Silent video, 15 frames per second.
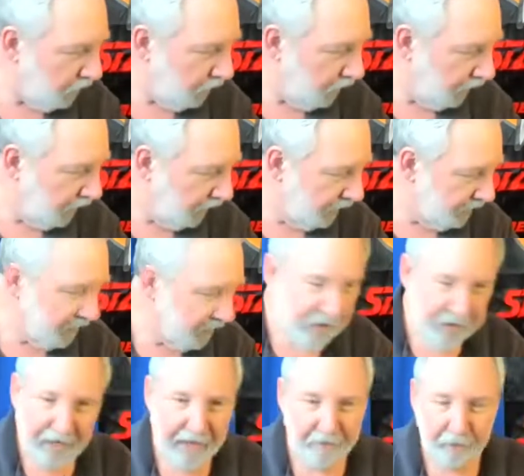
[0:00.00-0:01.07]
uh, the other
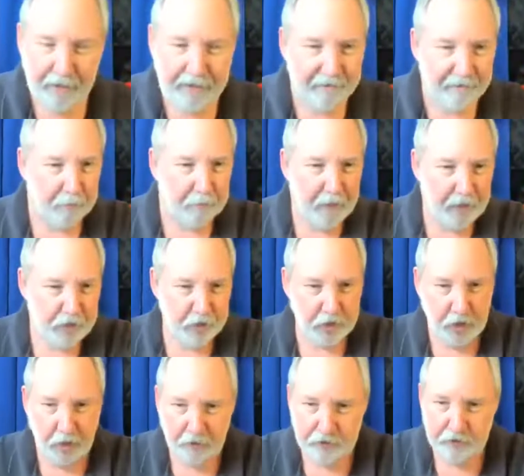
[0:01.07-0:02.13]
day, right after Mike's
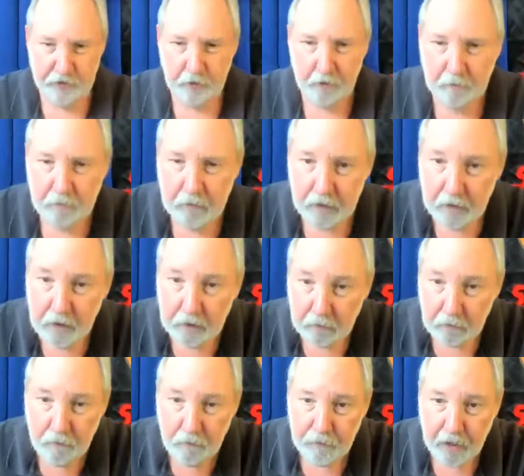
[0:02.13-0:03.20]
show. So
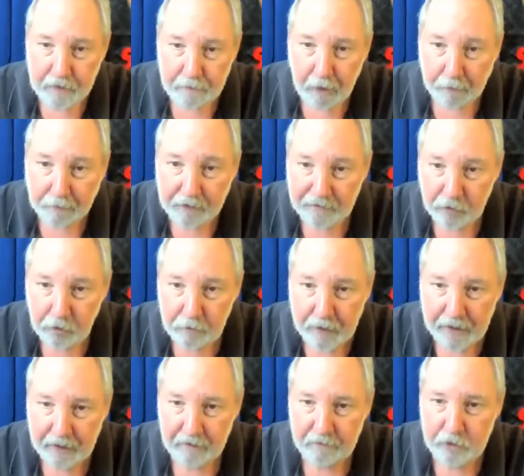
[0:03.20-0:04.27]
I, I, believe you
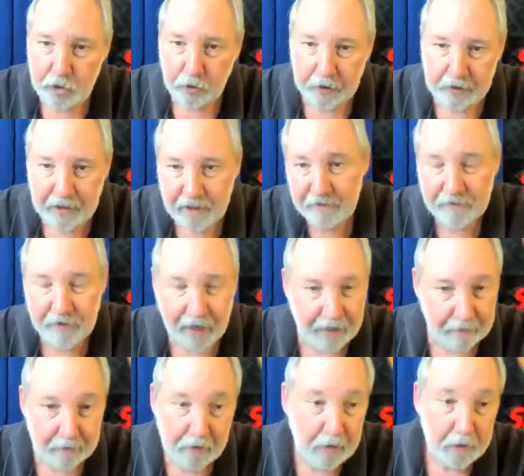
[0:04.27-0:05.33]
may have joined. And if
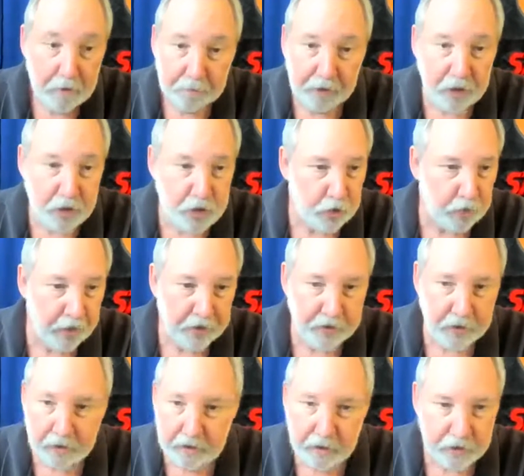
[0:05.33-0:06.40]
not, please join us
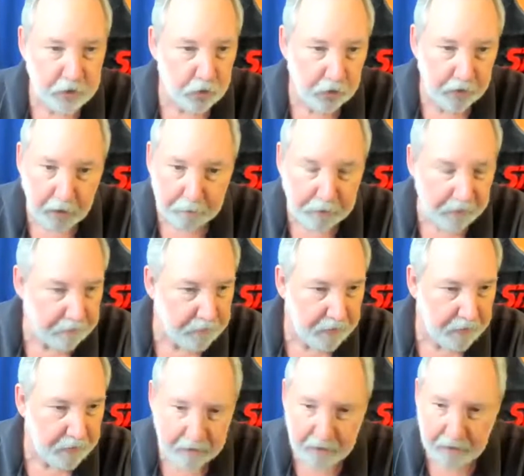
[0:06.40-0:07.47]
on Discord. I'll put up
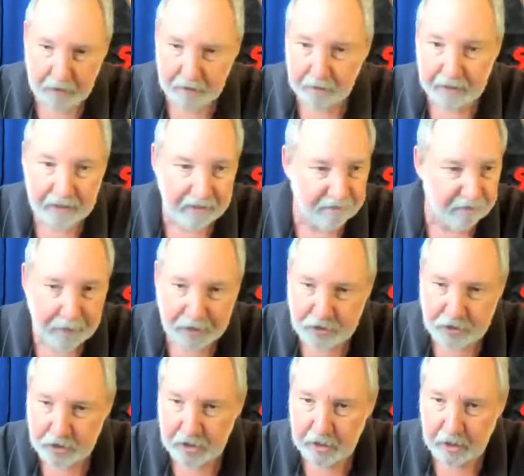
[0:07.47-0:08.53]
that uh, link
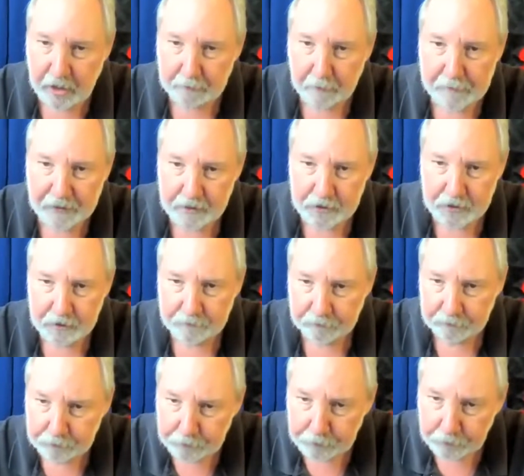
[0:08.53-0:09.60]
information in a couple of minutes
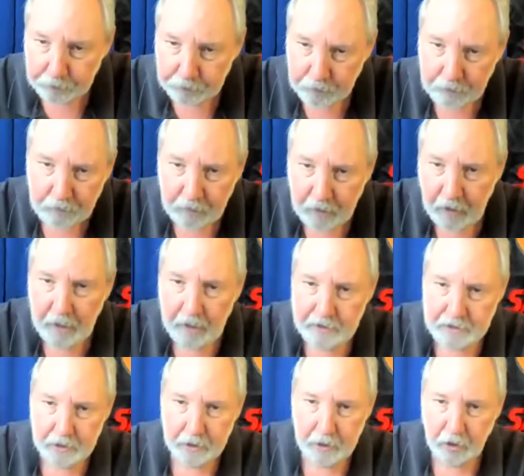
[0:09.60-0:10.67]
and
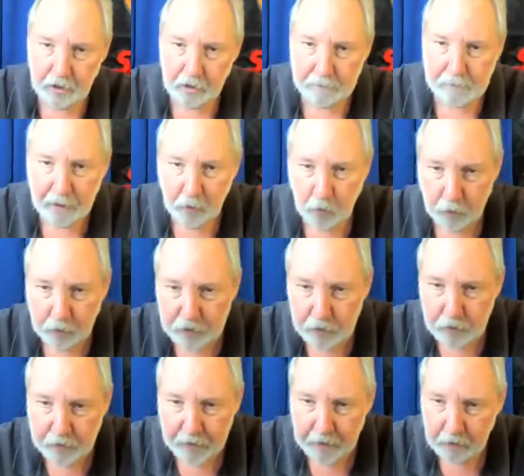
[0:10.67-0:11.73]
tell you all about what we do
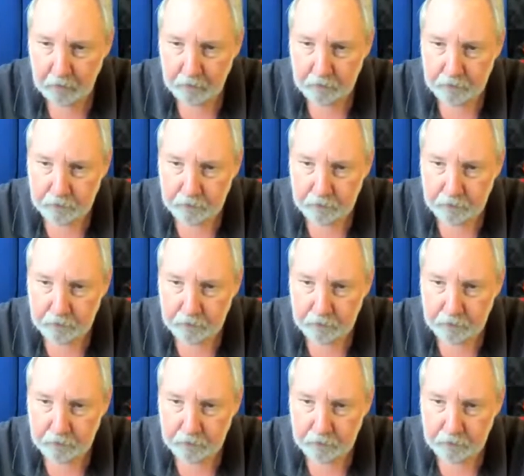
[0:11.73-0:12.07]
there.